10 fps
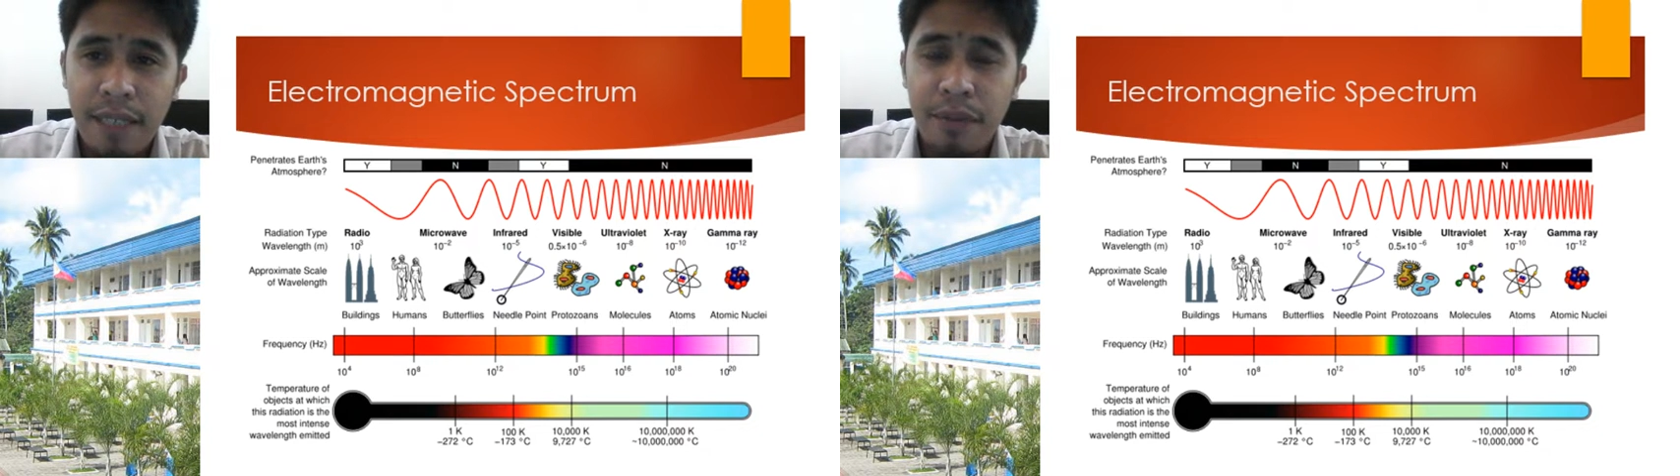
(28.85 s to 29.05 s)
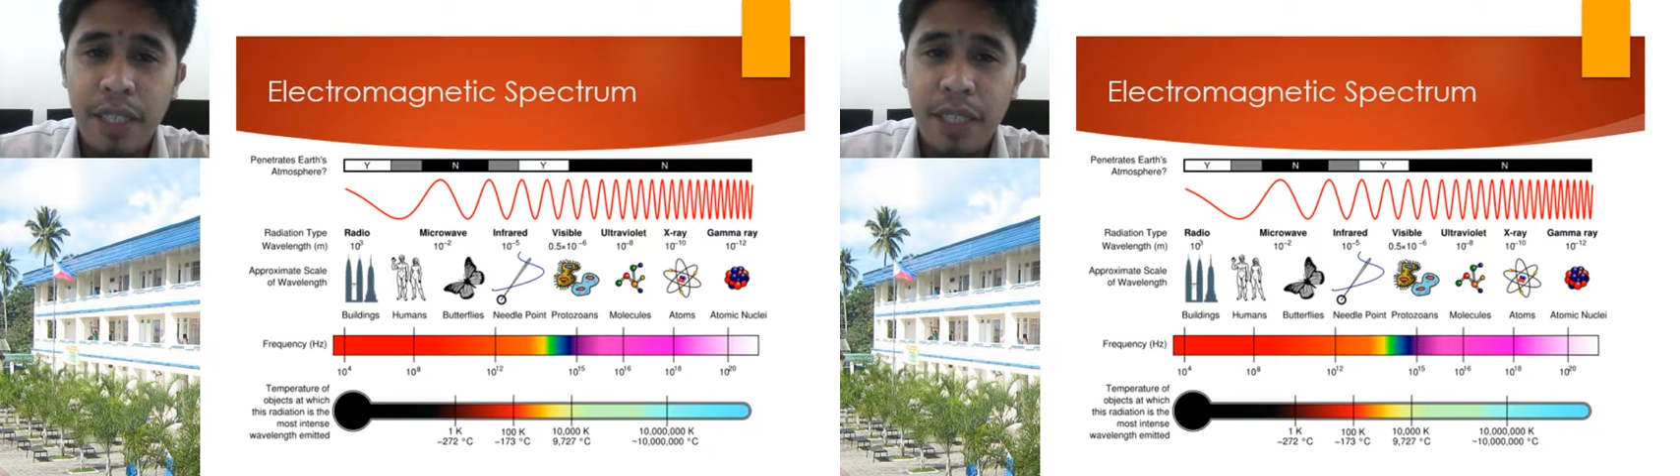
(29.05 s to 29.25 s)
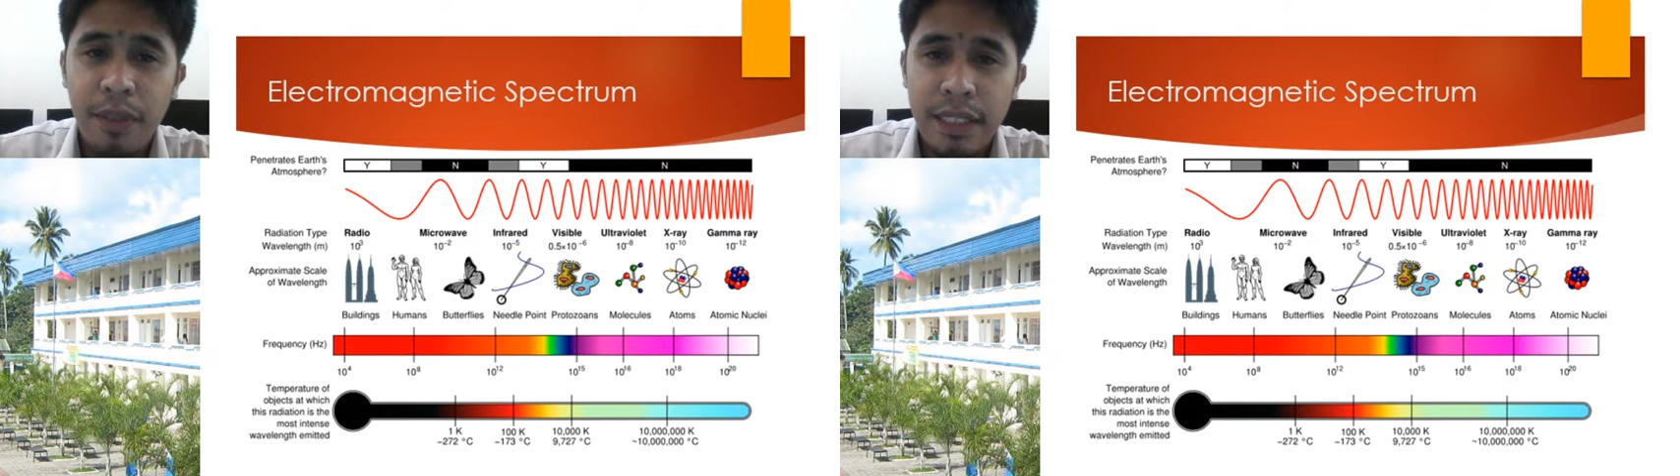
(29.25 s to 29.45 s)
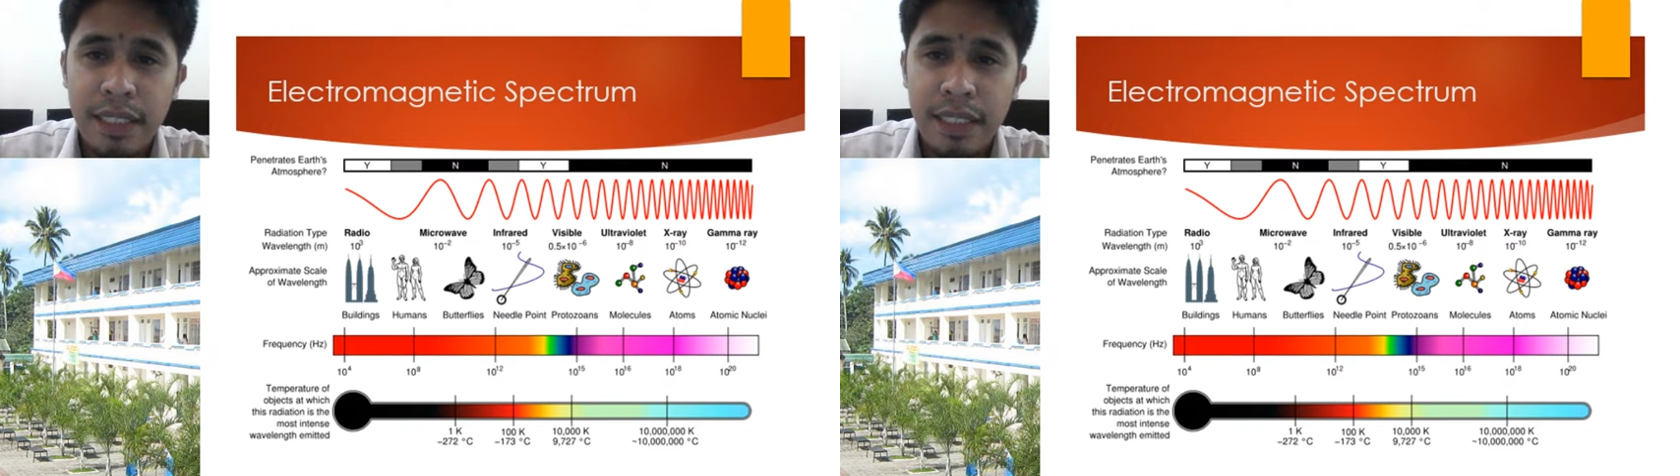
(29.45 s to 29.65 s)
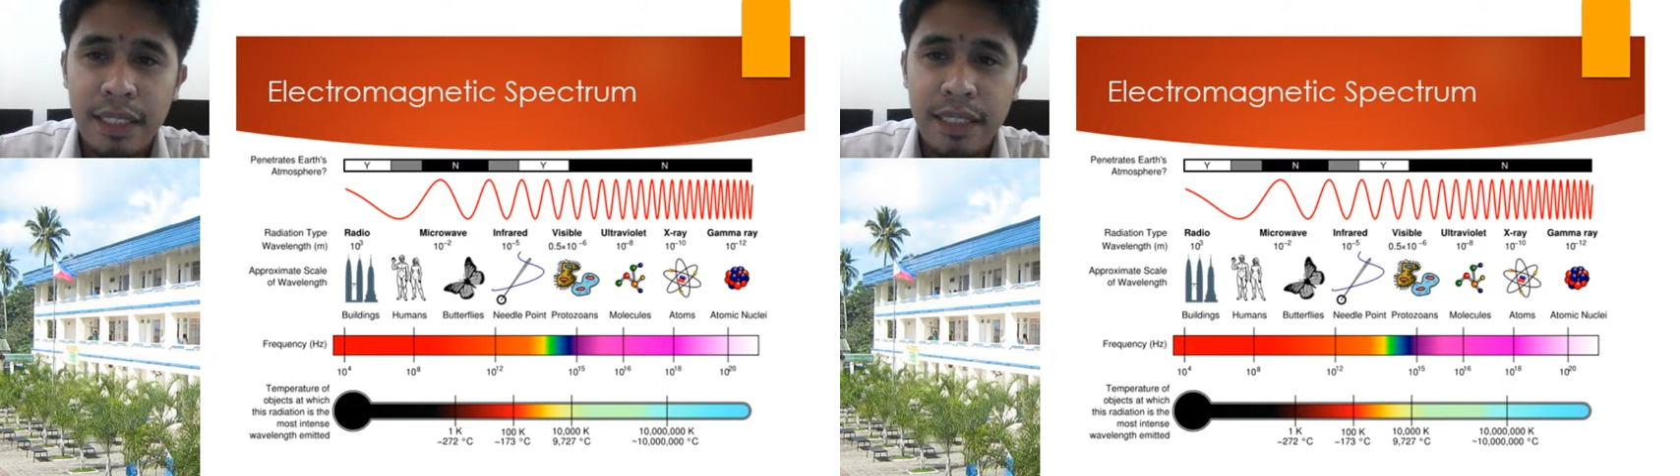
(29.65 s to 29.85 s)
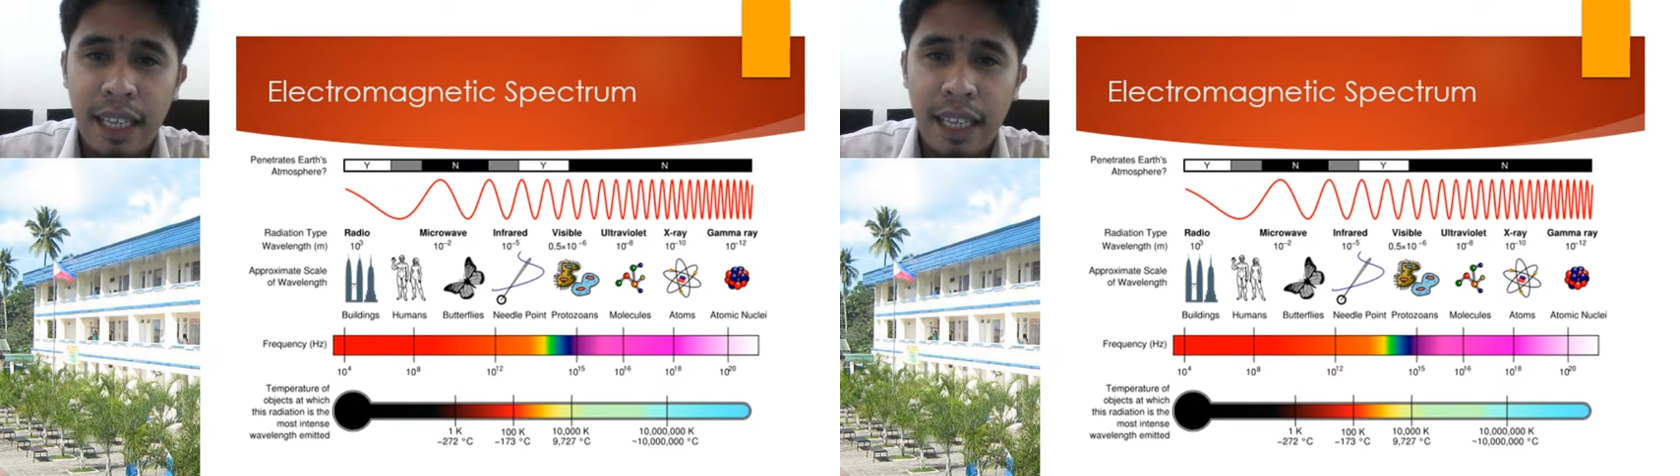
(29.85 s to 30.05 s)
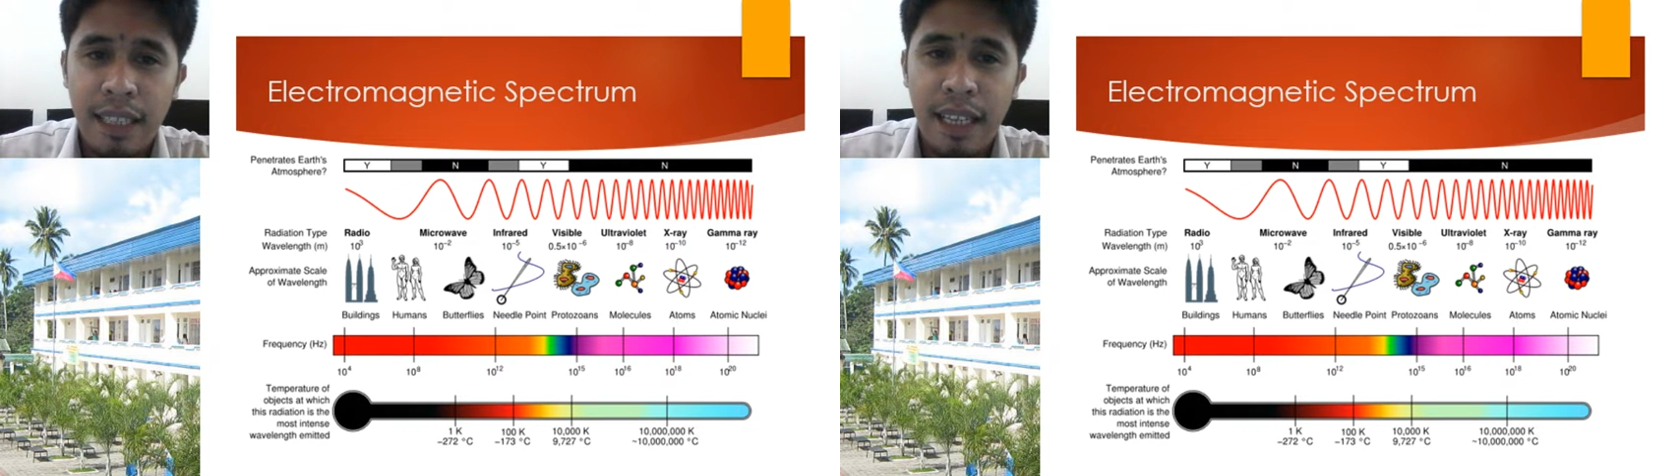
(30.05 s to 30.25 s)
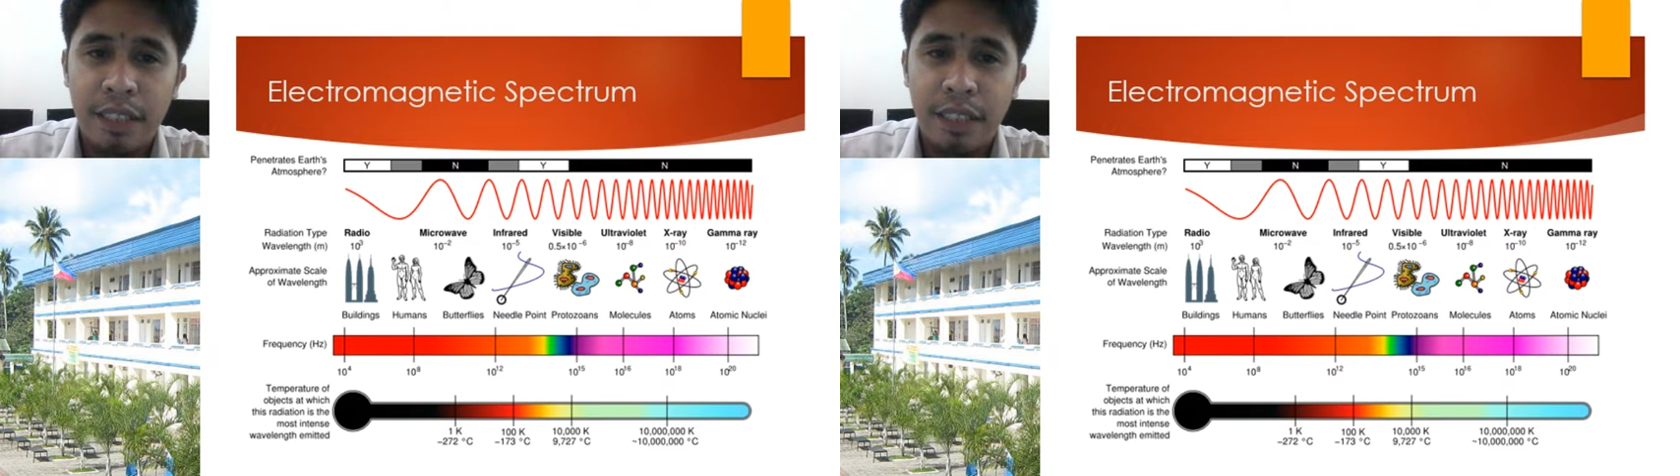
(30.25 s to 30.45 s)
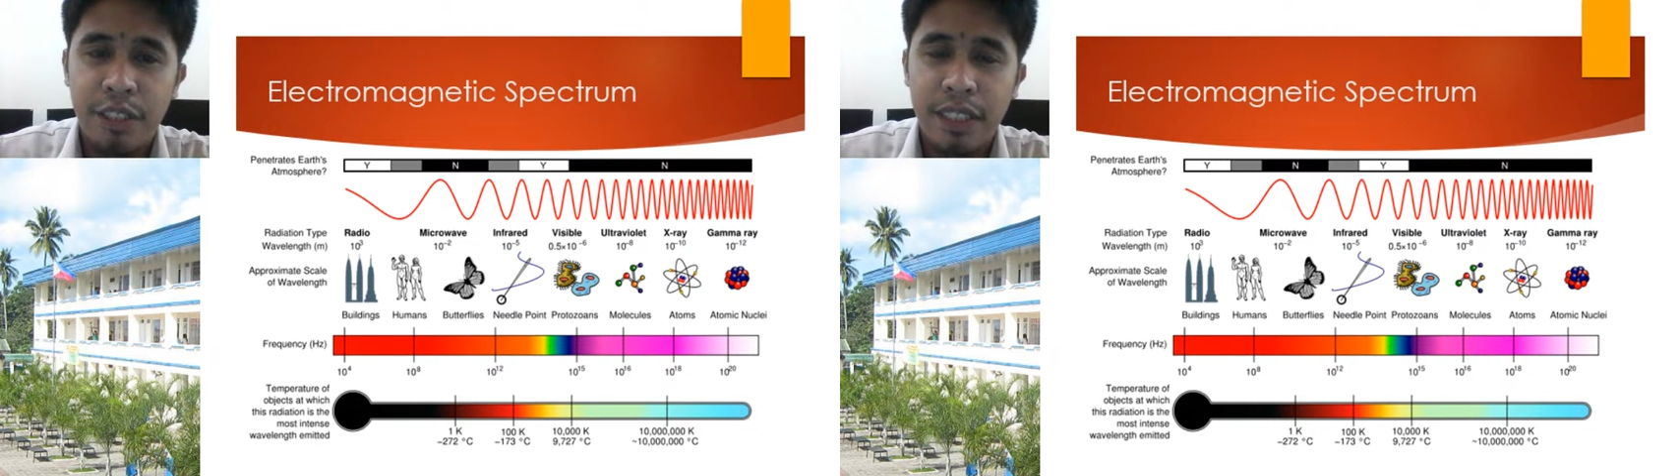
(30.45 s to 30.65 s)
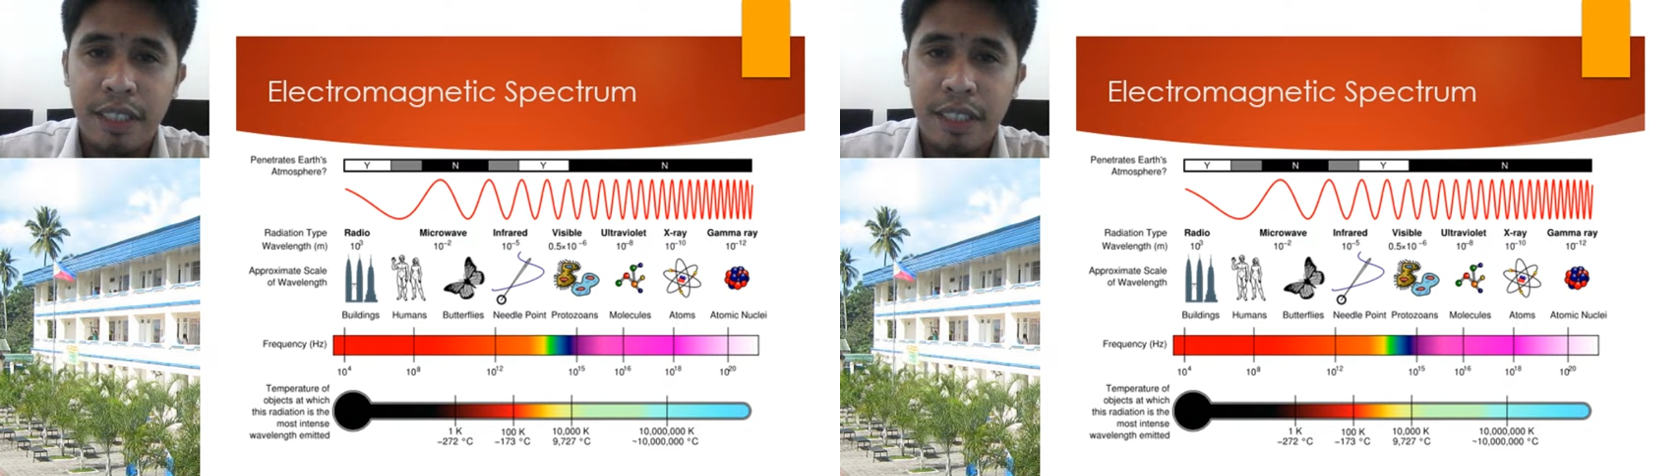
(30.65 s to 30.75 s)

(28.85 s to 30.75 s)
frequencies, and energy.